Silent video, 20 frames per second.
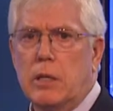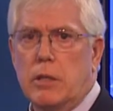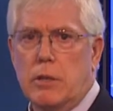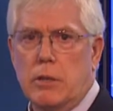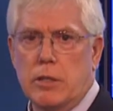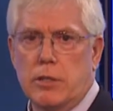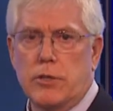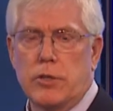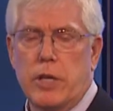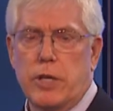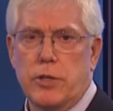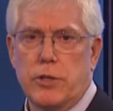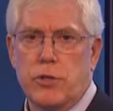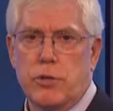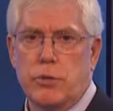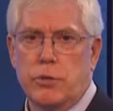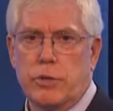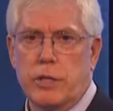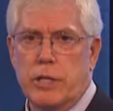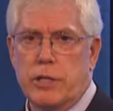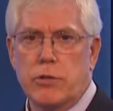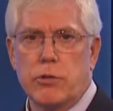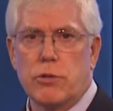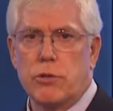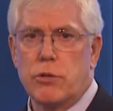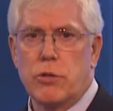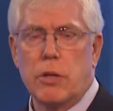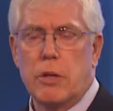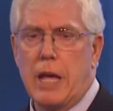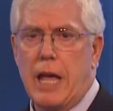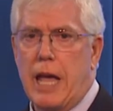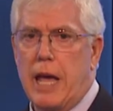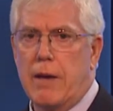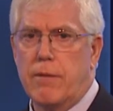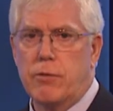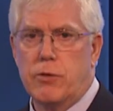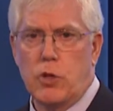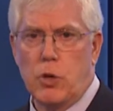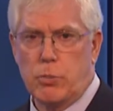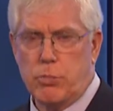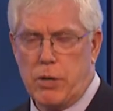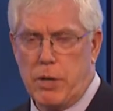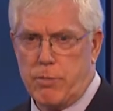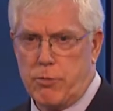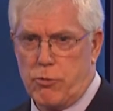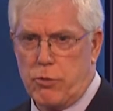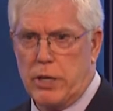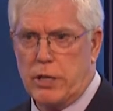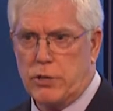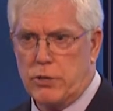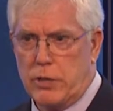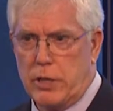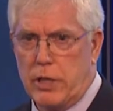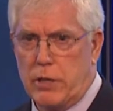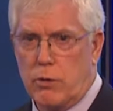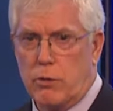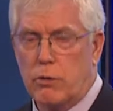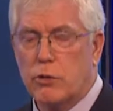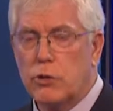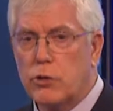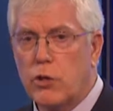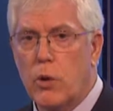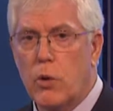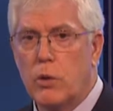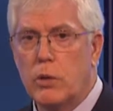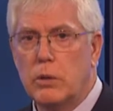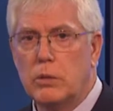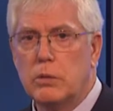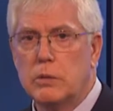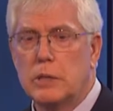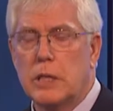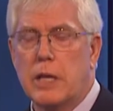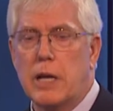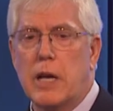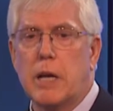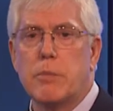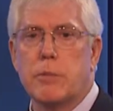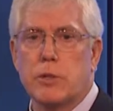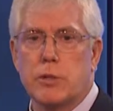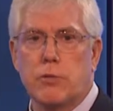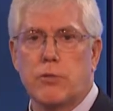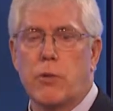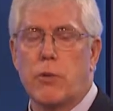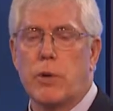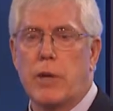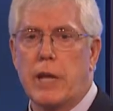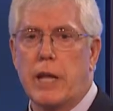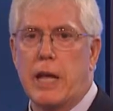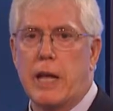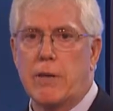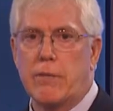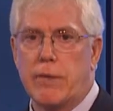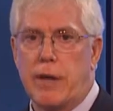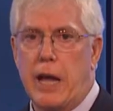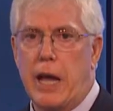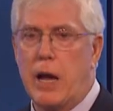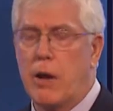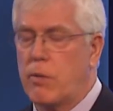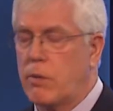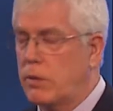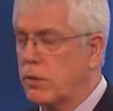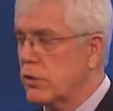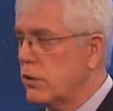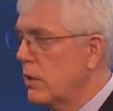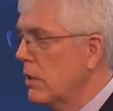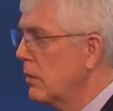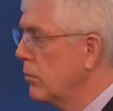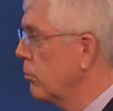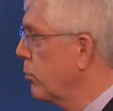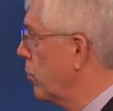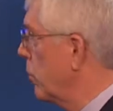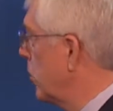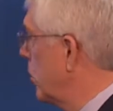The Sunday school teachers have no preparation either. Total time is 4.5 hours per